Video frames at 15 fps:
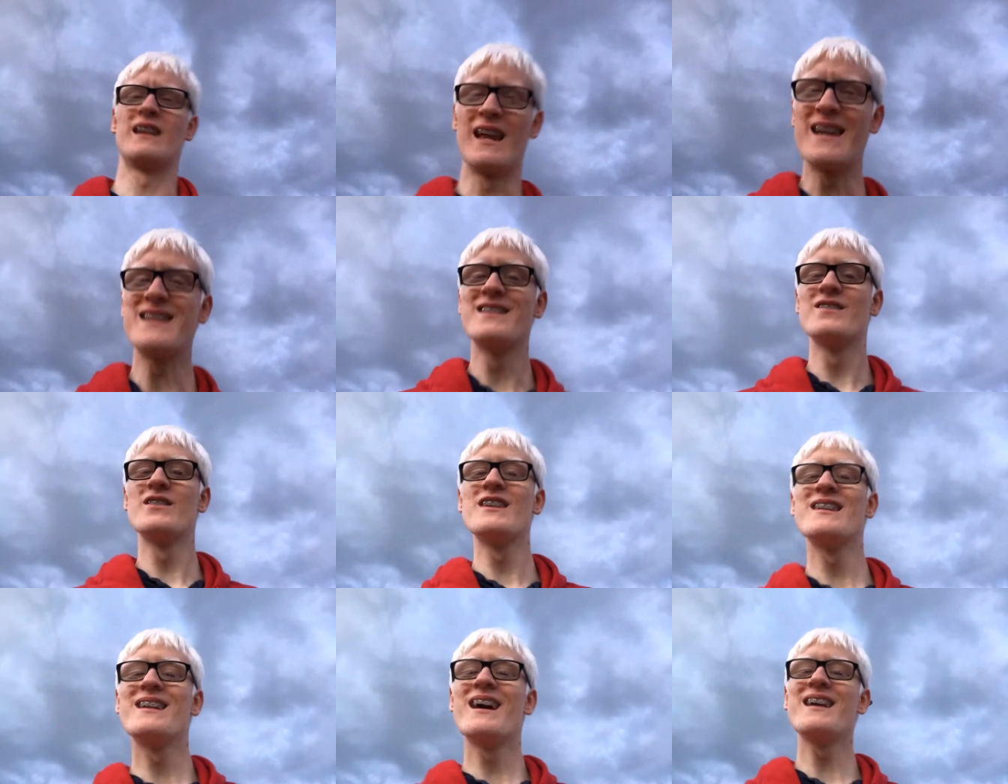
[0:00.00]
lighter
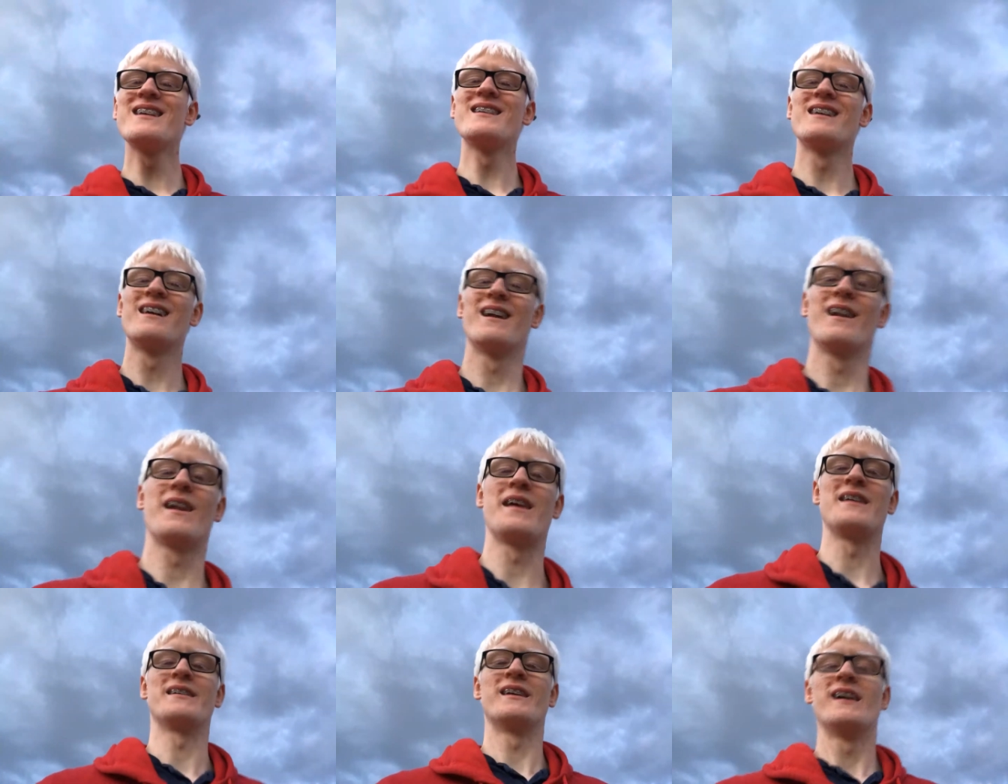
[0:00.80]
at night.
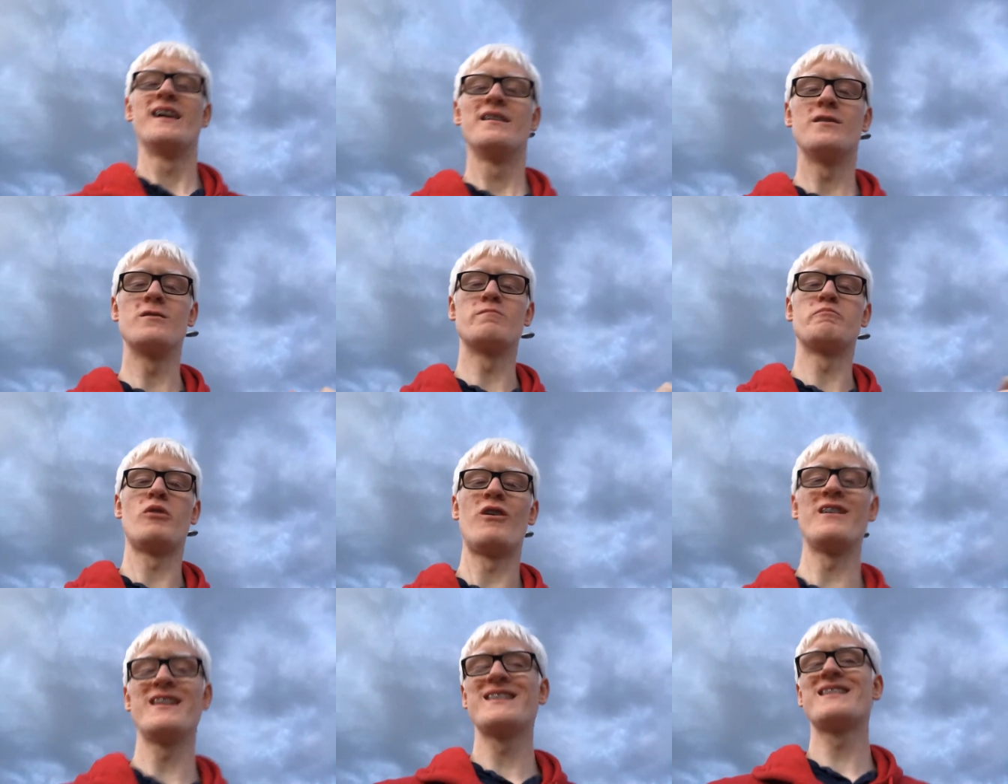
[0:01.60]
Like, there's
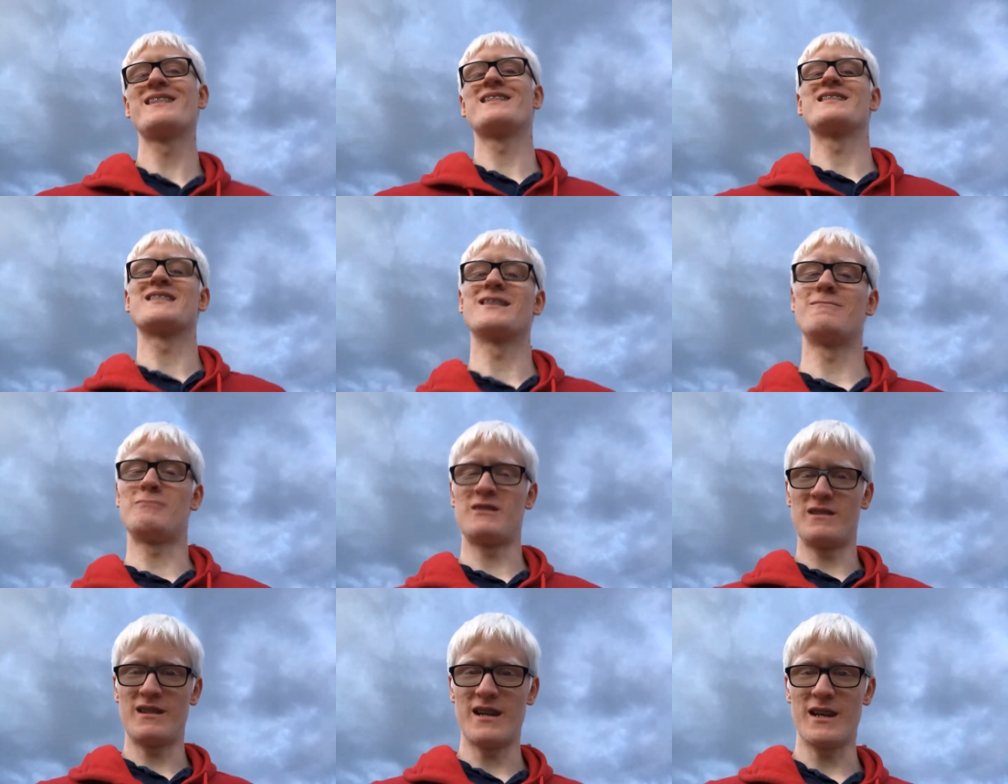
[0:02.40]
points in the
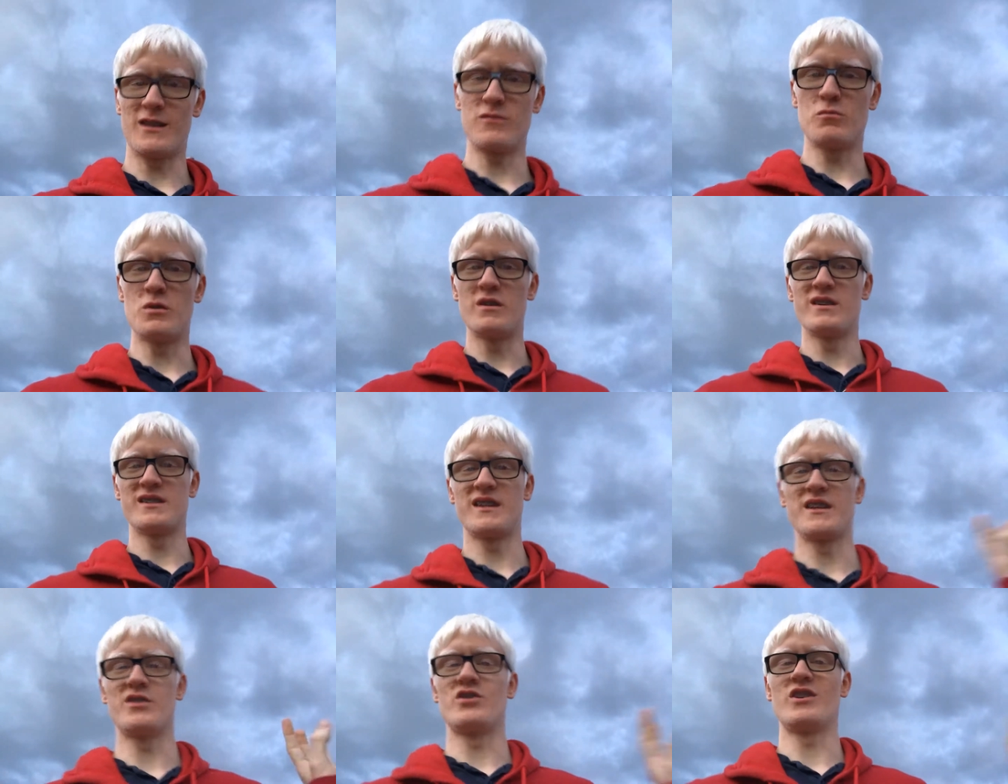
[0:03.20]
summer, like towards
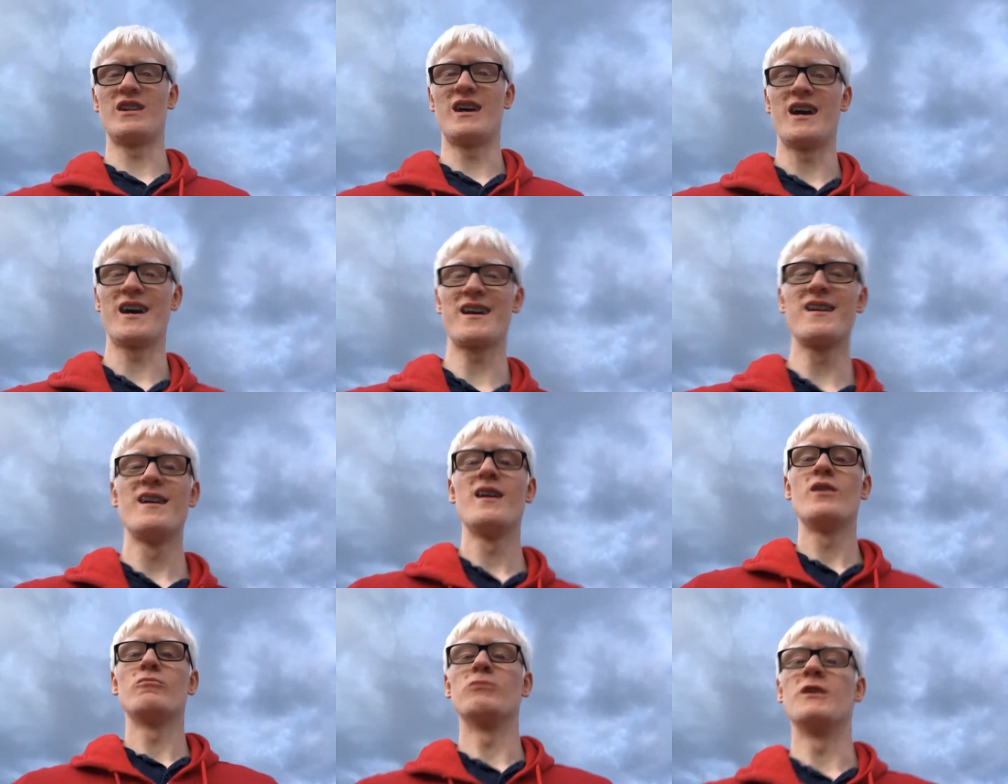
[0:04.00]
like July,
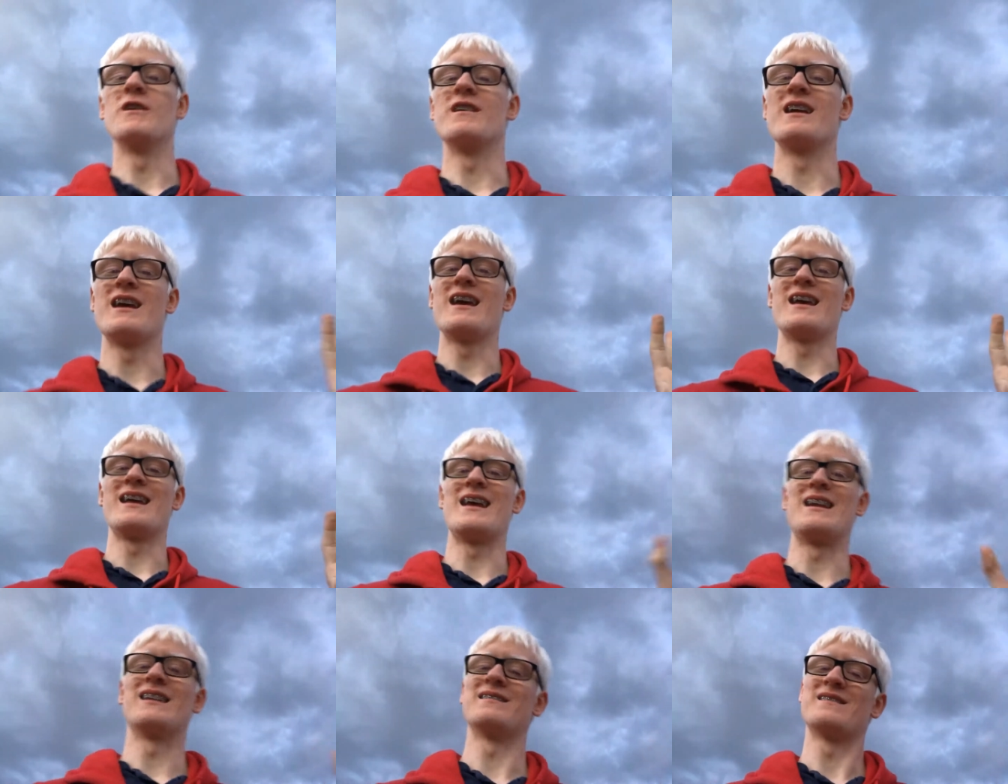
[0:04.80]
where
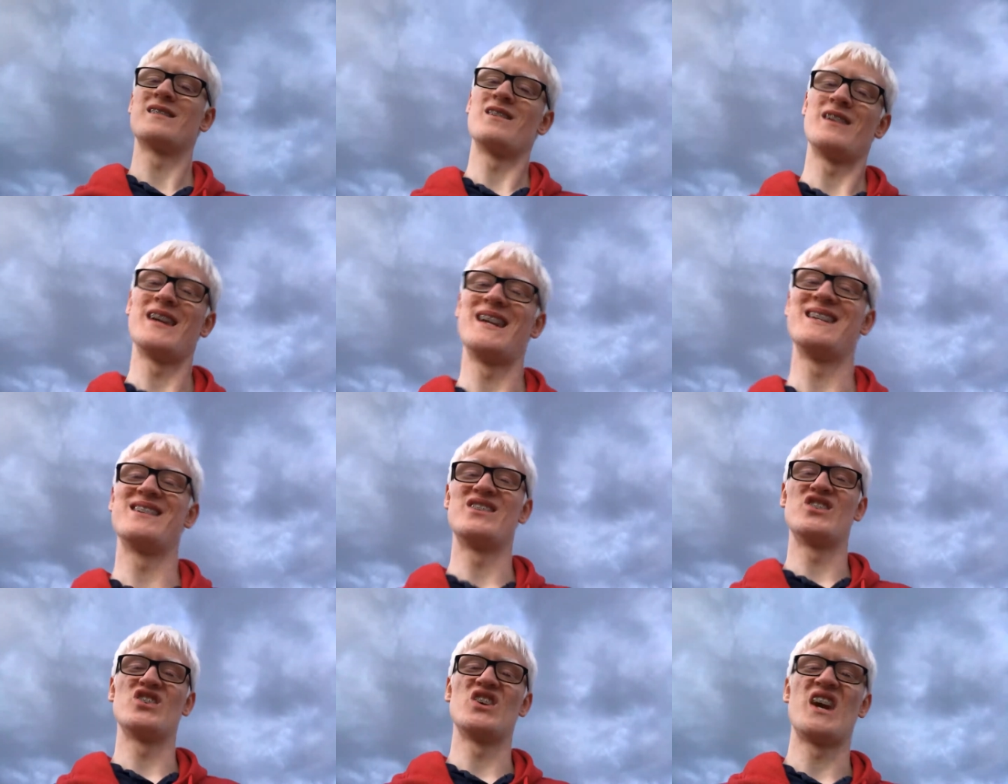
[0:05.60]
end
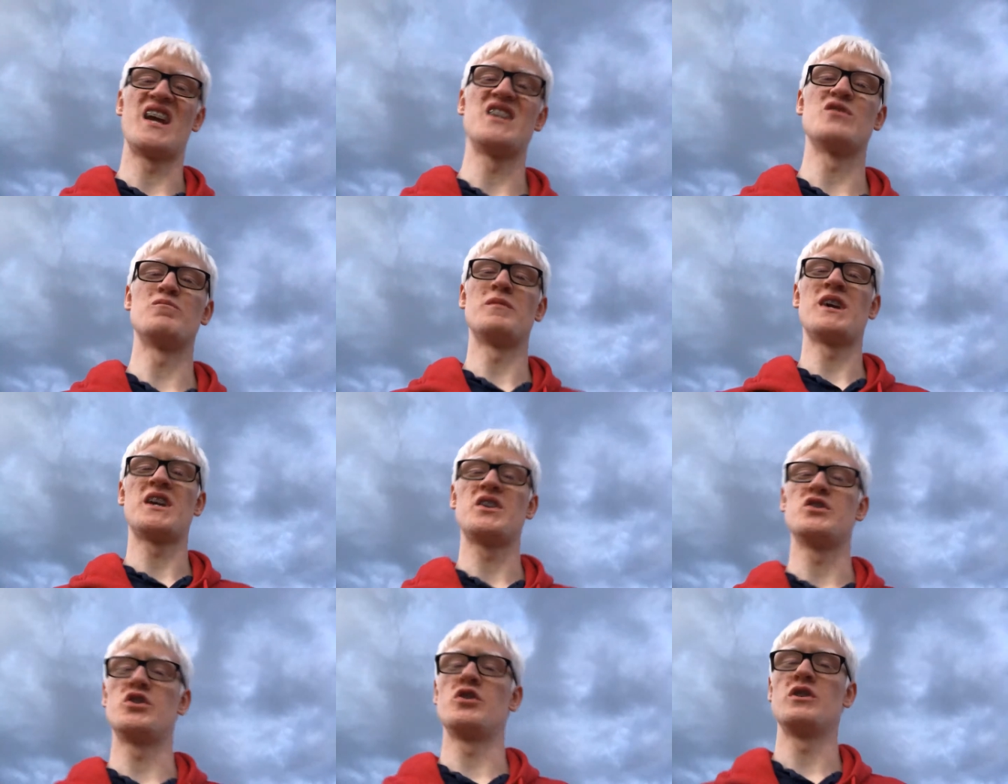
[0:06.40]
of
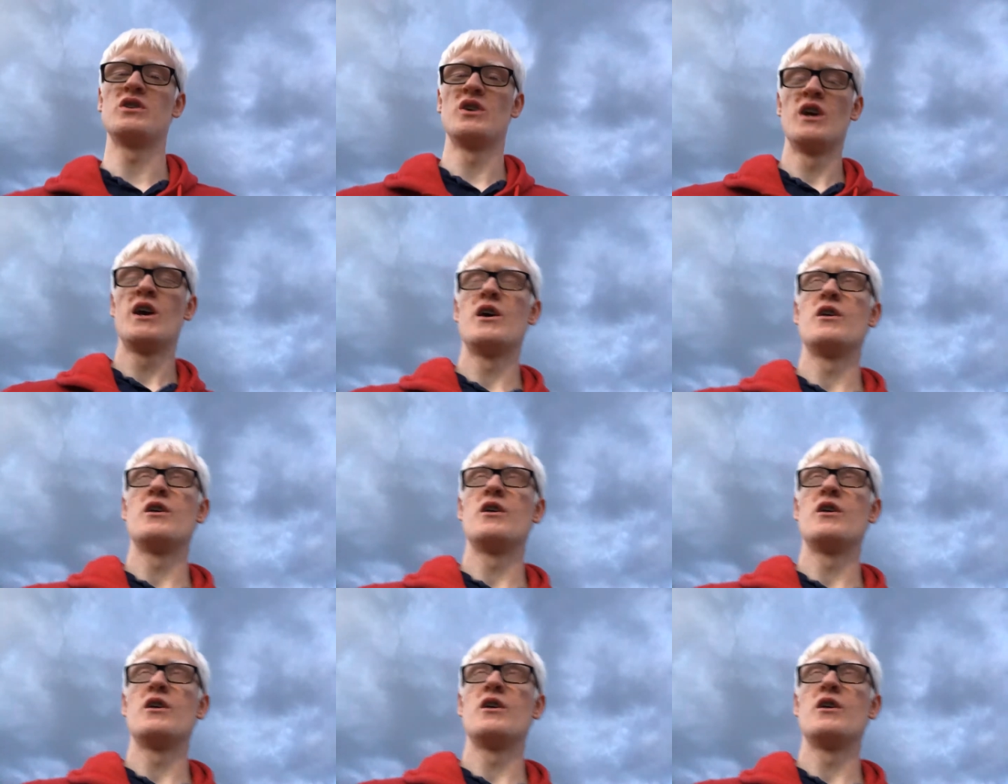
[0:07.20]
May, June,